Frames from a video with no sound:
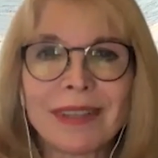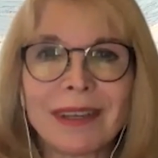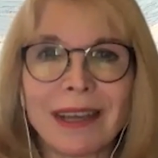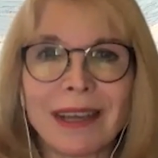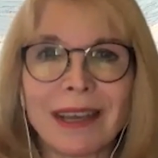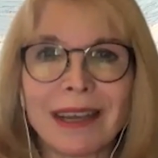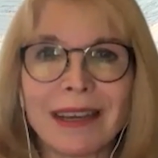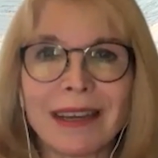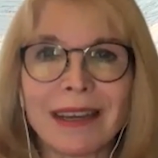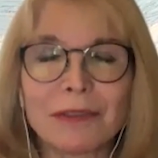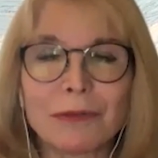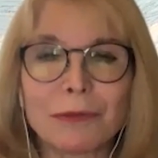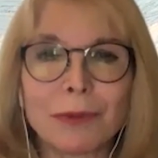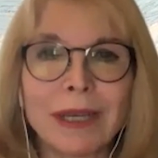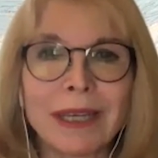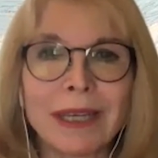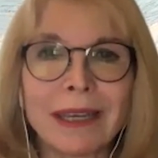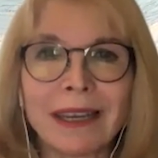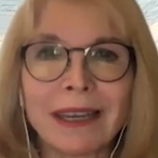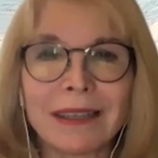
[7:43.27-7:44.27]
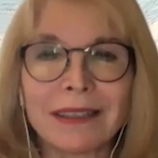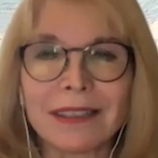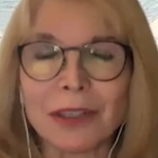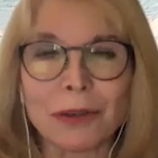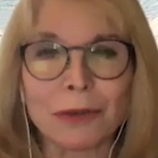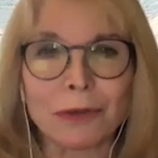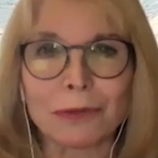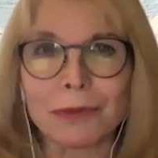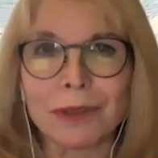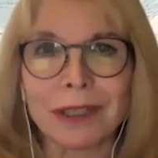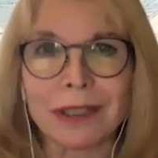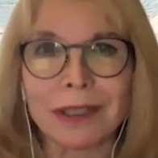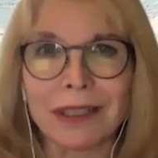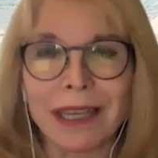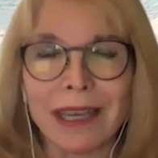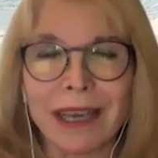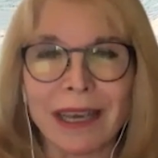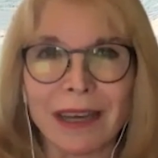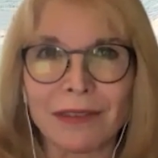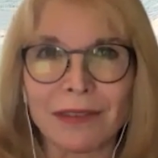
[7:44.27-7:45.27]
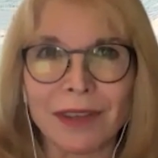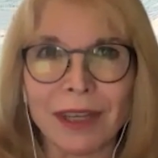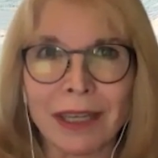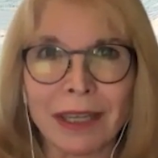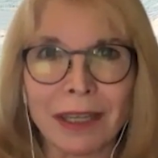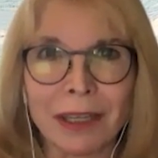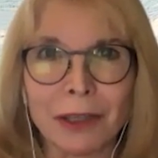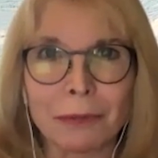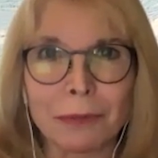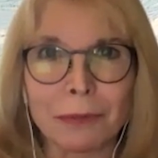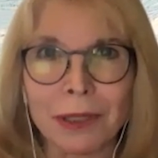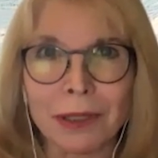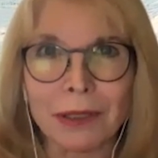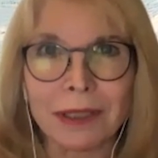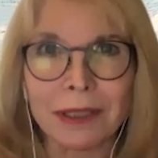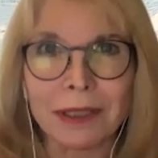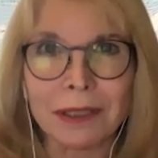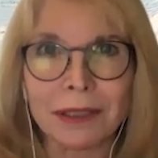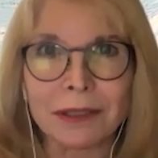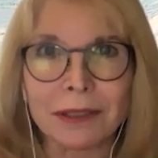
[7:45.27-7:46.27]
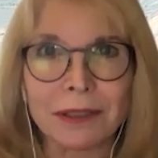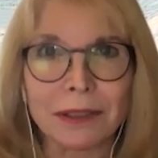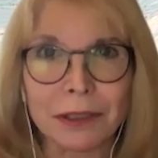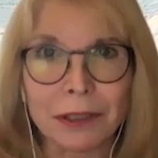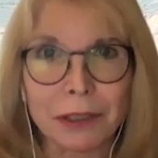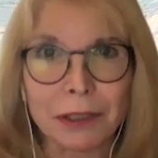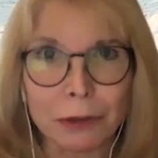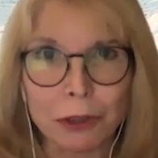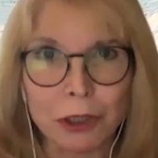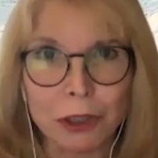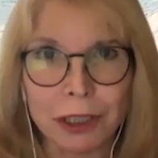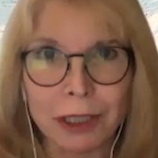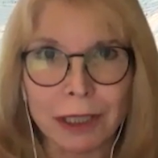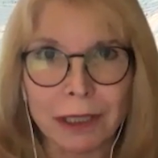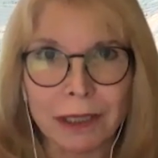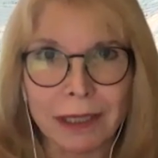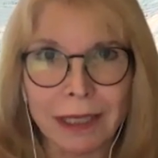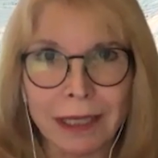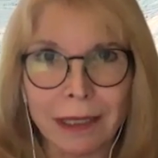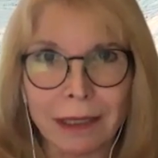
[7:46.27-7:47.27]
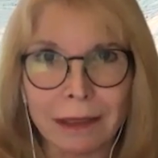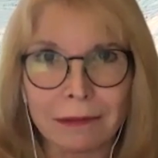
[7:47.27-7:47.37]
And we don't really have any ability to negotiate that